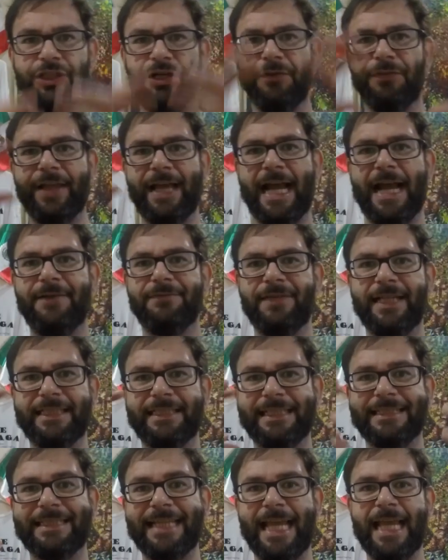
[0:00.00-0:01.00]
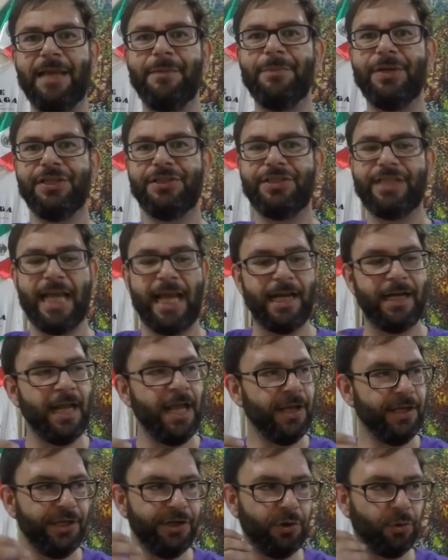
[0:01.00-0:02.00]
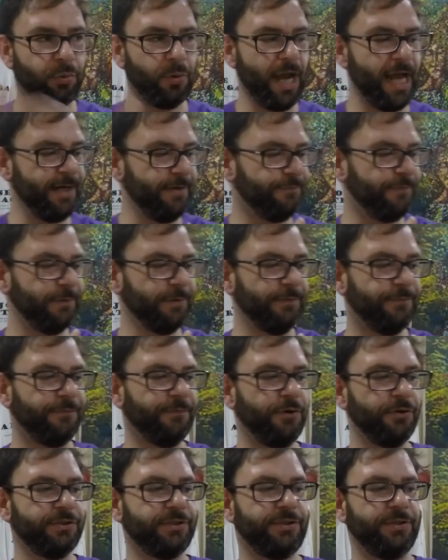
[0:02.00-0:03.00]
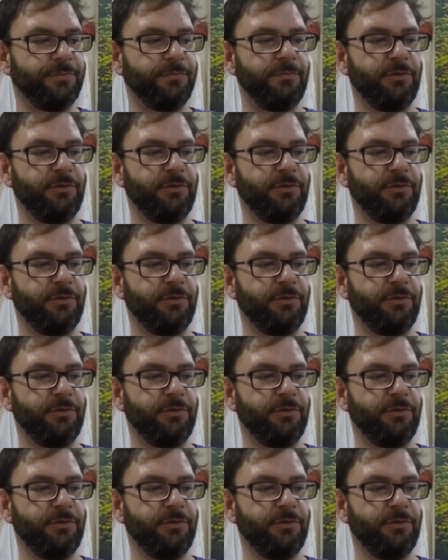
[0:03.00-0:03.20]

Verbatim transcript: You know, they have like this image that you know right from the first